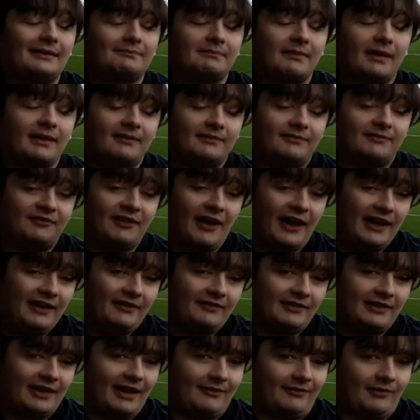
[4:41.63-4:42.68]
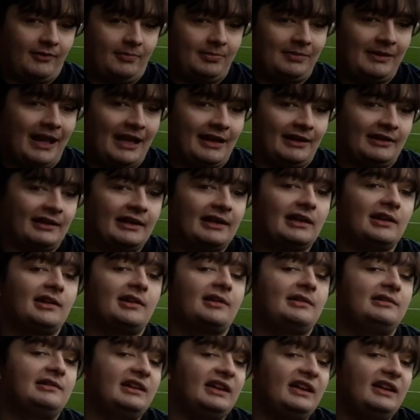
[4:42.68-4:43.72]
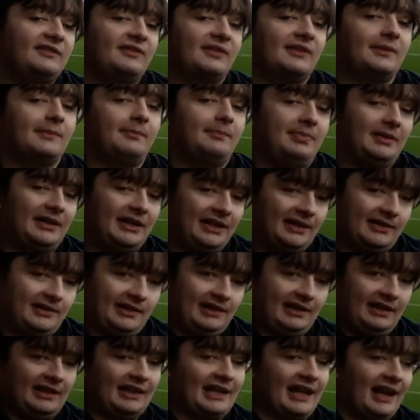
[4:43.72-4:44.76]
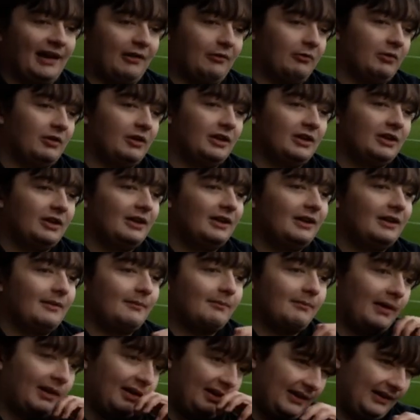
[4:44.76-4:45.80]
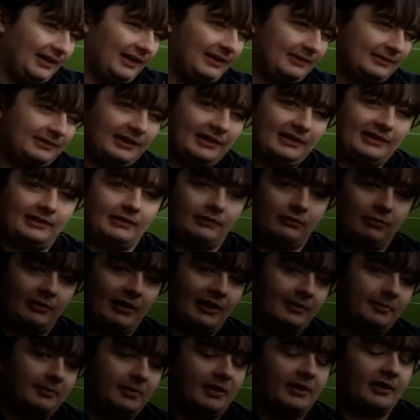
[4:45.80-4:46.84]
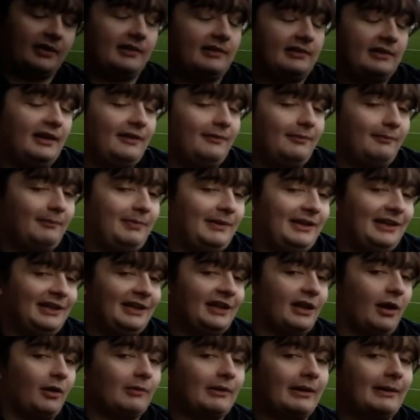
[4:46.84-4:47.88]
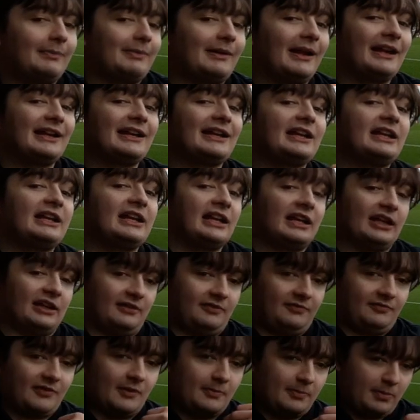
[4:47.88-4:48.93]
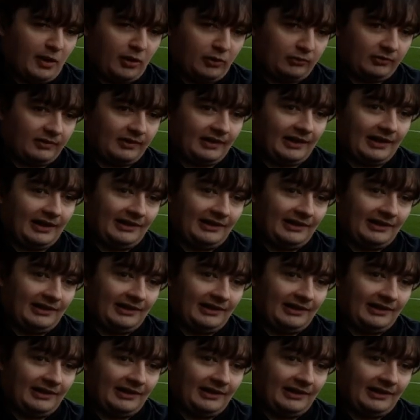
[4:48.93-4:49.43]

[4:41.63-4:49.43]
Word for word: My favourite ever player is Stephen Beatty. Now, you might think this is weird because Stephen Beatty only played a year for Bohs.